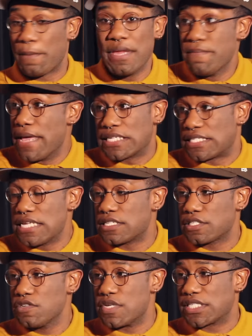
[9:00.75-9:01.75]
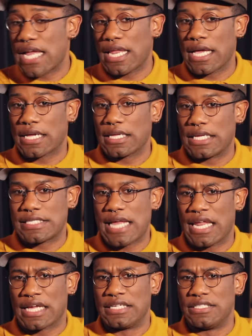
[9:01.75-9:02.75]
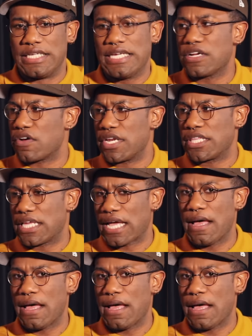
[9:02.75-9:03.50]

I mean, it makes sense too. It's not like a dig or anything.